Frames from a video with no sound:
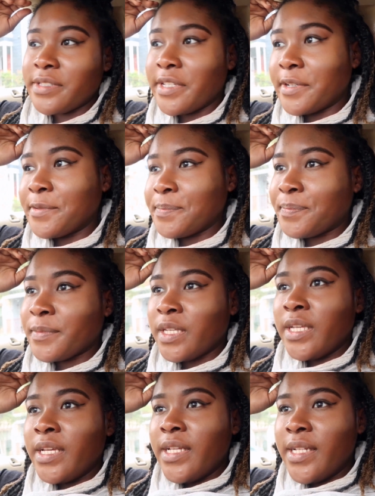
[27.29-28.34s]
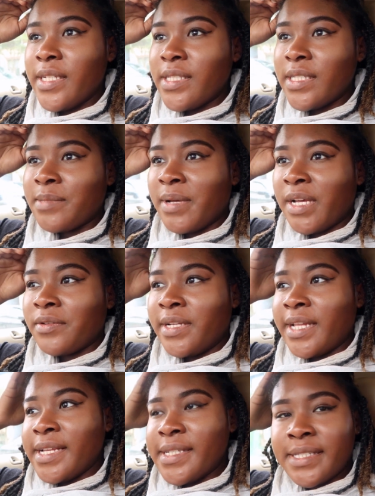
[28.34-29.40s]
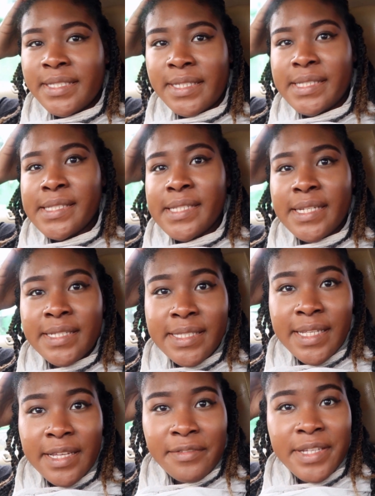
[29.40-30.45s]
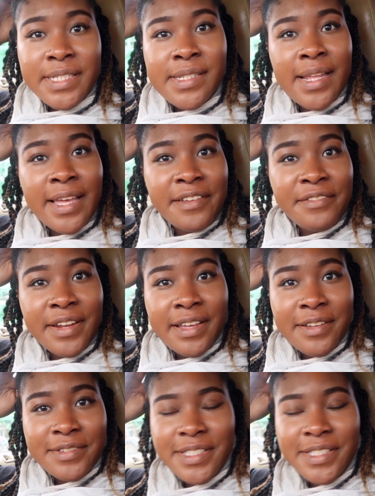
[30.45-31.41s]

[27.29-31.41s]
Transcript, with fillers: So this is about day six of his life now.